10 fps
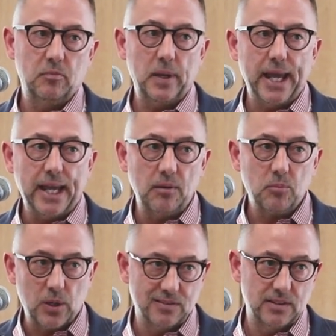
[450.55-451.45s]
of
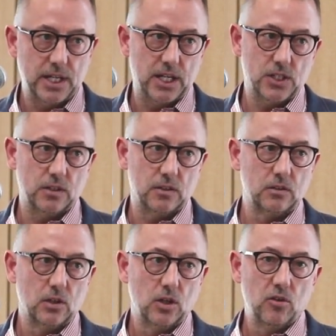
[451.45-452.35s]
pain
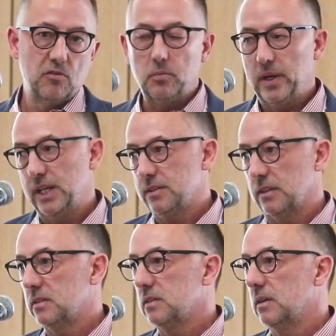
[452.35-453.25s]
presentations for
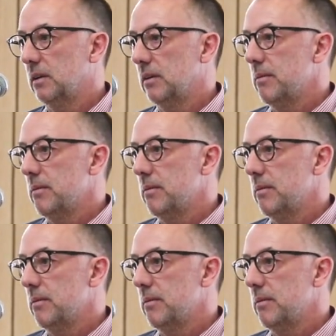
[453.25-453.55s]
patients.